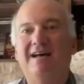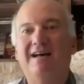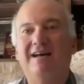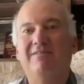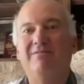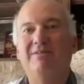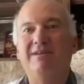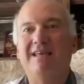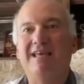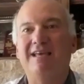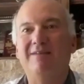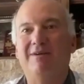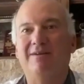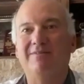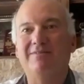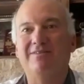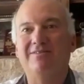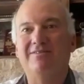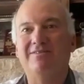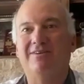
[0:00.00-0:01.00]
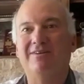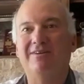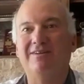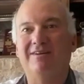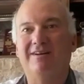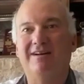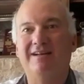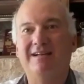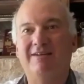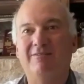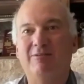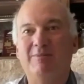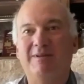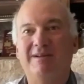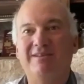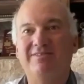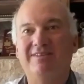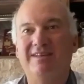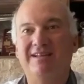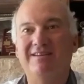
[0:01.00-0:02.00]
we came off the starting line.
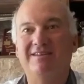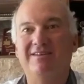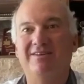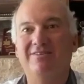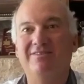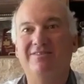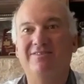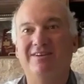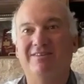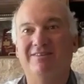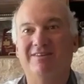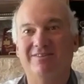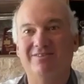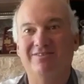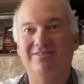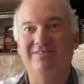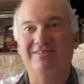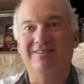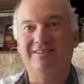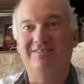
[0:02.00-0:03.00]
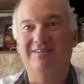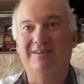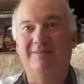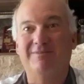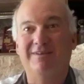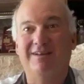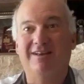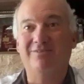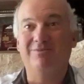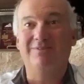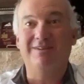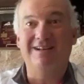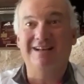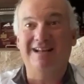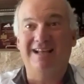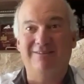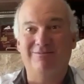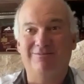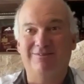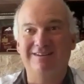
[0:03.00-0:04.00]
Everybody set code zeros except us. We didn't
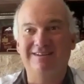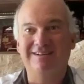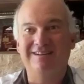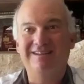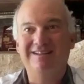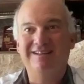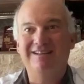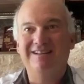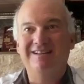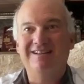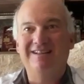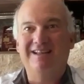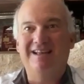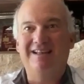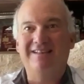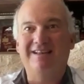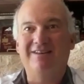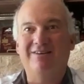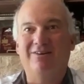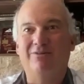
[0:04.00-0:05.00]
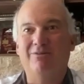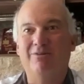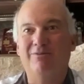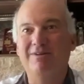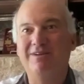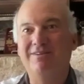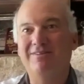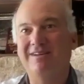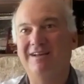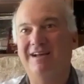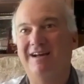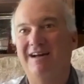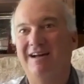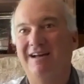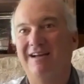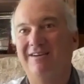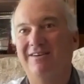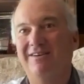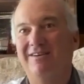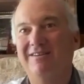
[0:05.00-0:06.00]
have one, and they all were reaching
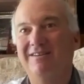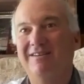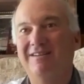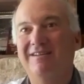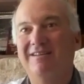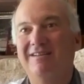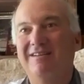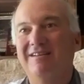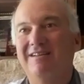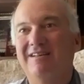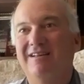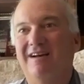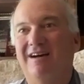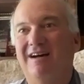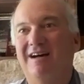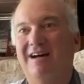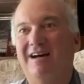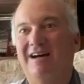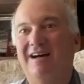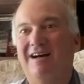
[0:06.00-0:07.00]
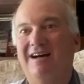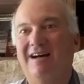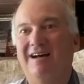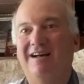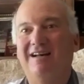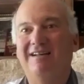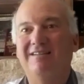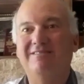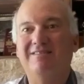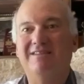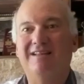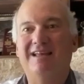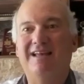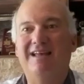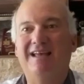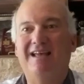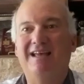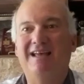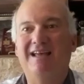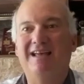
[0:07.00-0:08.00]
higher,
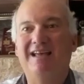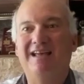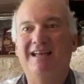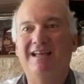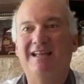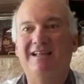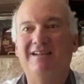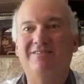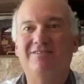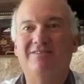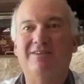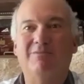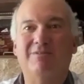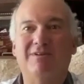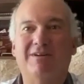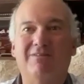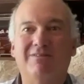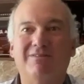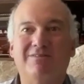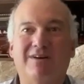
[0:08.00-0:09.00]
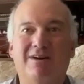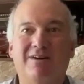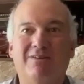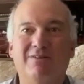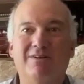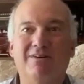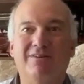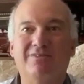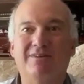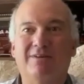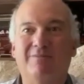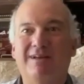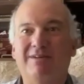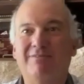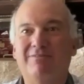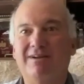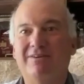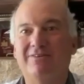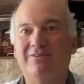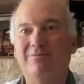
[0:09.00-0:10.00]
and some were going lower. Some had
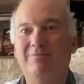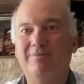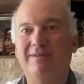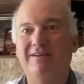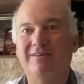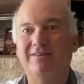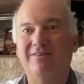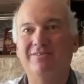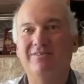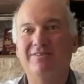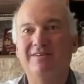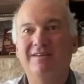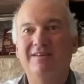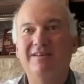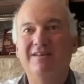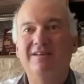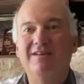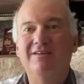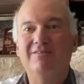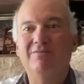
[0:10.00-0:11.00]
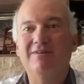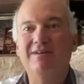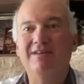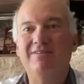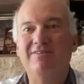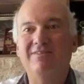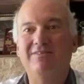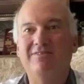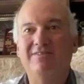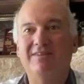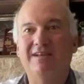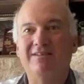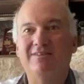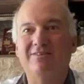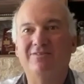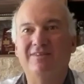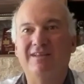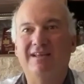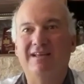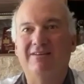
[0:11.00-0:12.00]
regular spinnakers. We set the
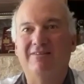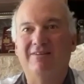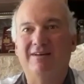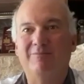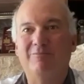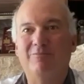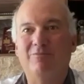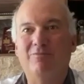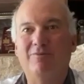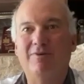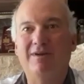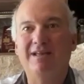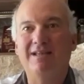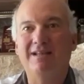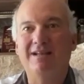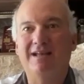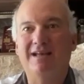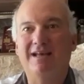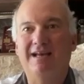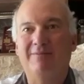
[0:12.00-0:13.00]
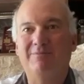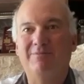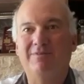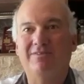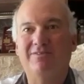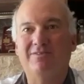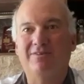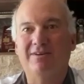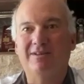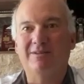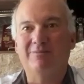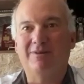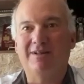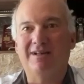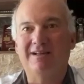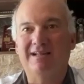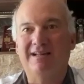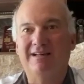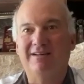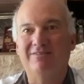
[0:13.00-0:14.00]
sail up right after the start of the
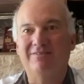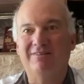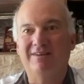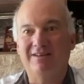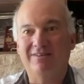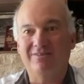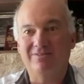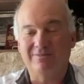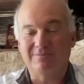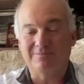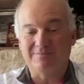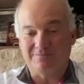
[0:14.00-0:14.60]
Block Island Race,